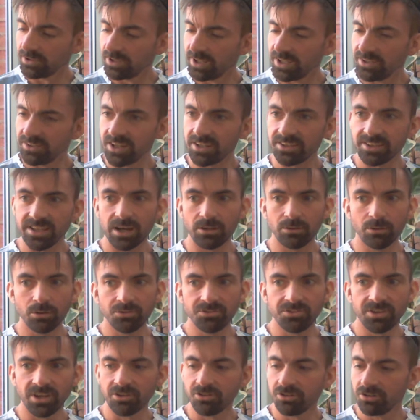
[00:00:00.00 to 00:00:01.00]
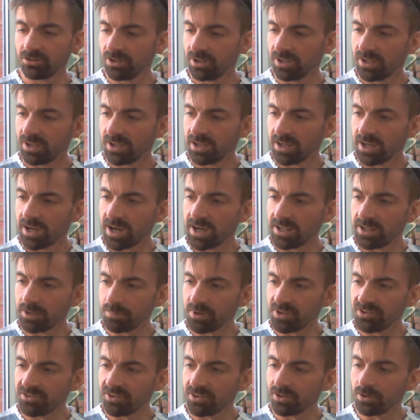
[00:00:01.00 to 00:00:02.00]
in their download section, and it
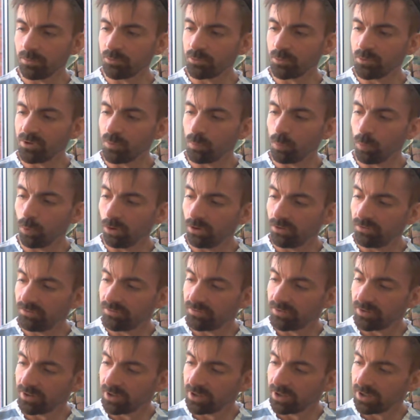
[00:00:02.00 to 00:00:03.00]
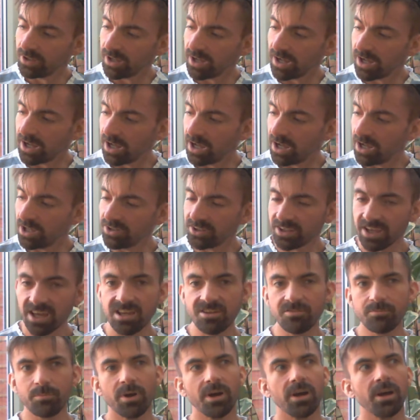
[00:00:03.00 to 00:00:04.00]
basically comes with a wolf and a
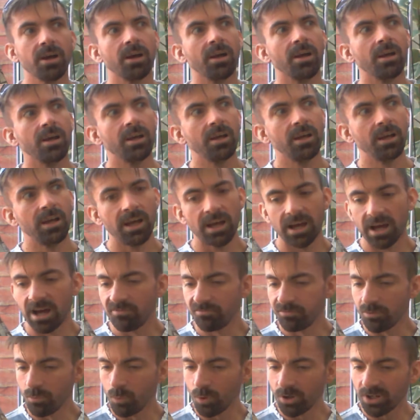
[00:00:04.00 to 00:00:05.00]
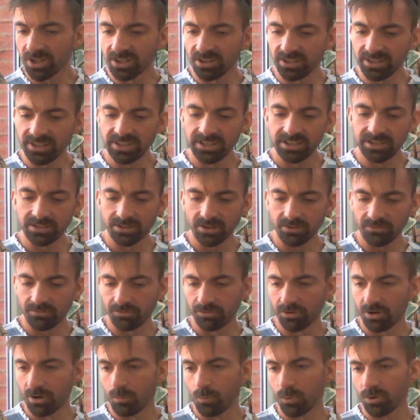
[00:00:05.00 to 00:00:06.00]
cave bear. And from what I gleaned
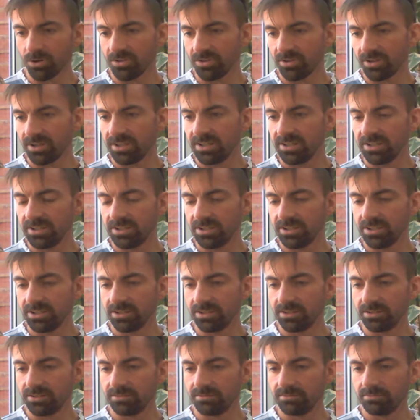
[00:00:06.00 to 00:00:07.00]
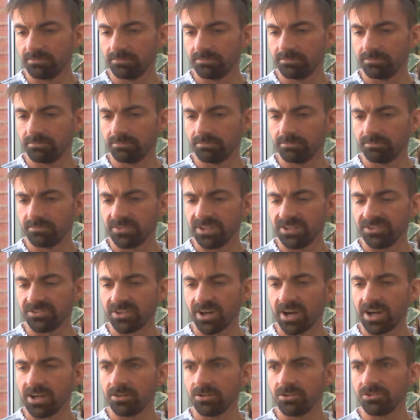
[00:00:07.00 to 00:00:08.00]
from one of the
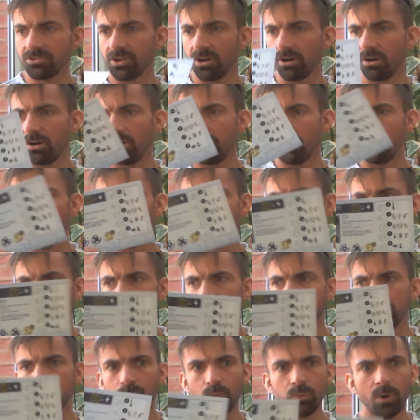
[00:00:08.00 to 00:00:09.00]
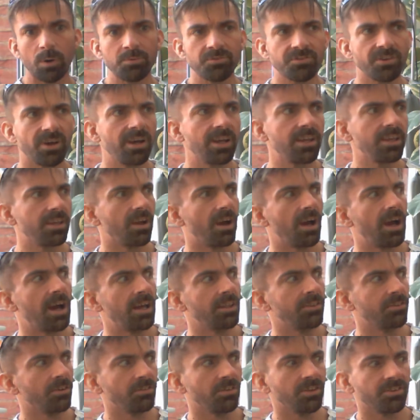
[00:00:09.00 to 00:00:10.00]
designers on the website
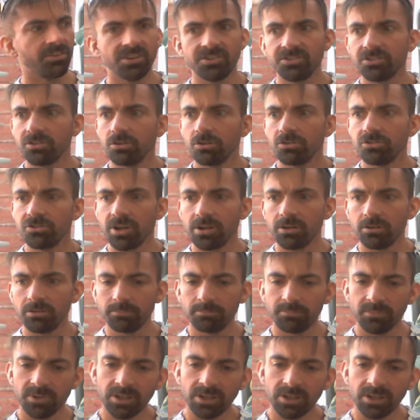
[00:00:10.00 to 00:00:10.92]
and on the Discord channel,